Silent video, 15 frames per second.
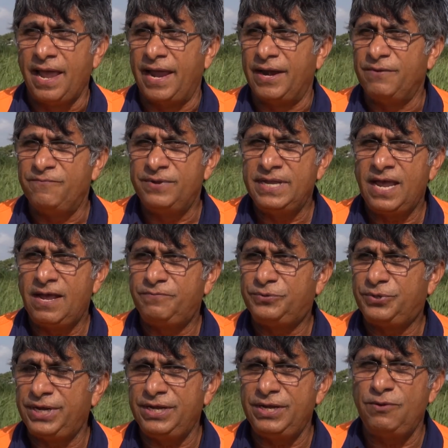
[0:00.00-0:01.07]
And we have
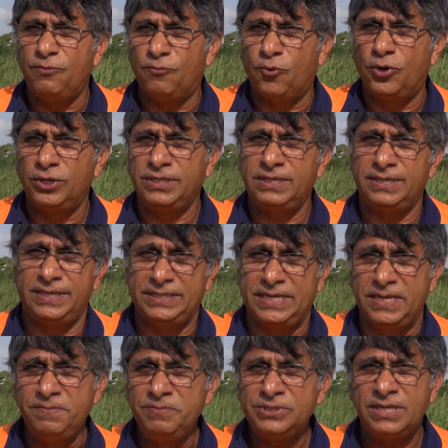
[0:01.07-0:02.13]
3 water
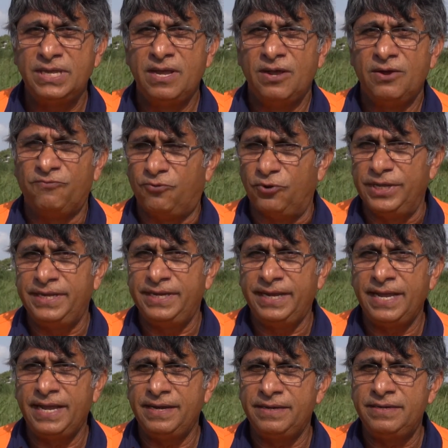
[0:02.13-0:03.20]
regimes: fully
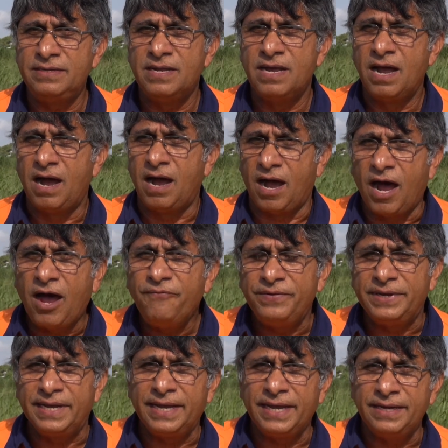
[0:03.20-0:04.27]
irrigated, half
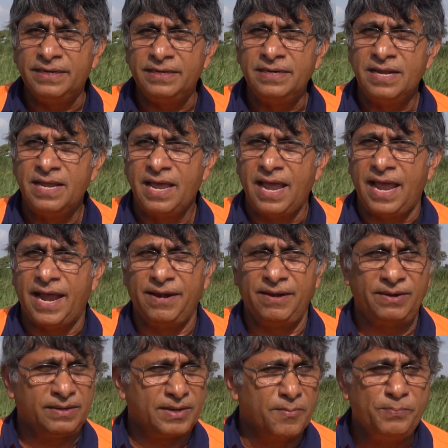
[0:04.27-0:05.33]
irrigated,
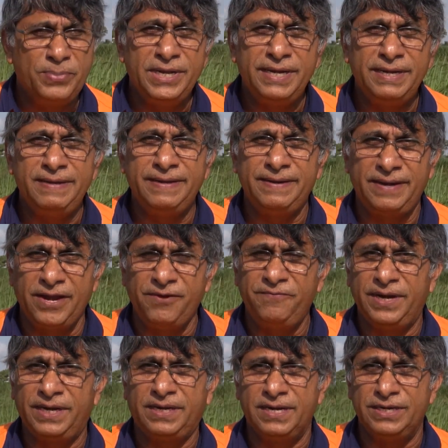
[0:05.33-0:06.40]
and completely
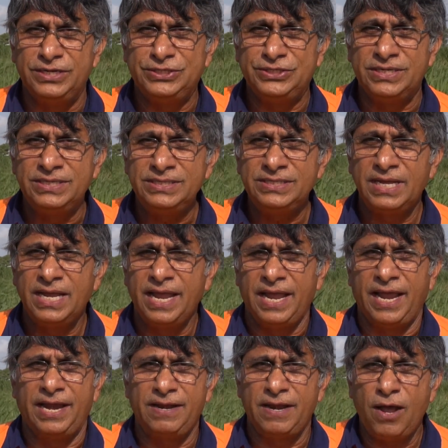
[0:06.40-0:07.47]
rain-fed conditions.
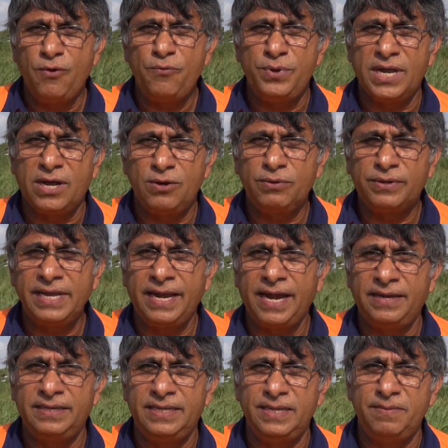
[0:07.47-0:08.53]
And now we are looking
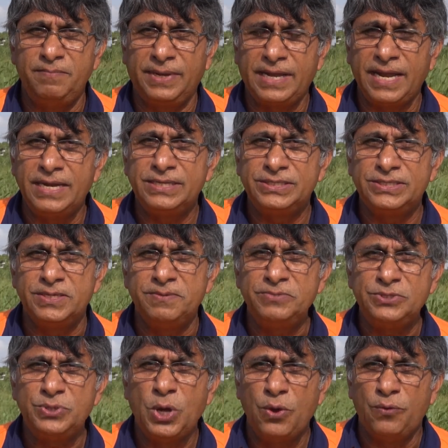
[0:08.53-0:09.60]
at the
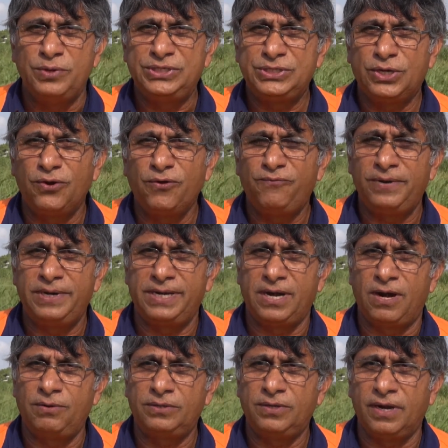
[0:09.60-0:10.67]
mechanisms which confer drought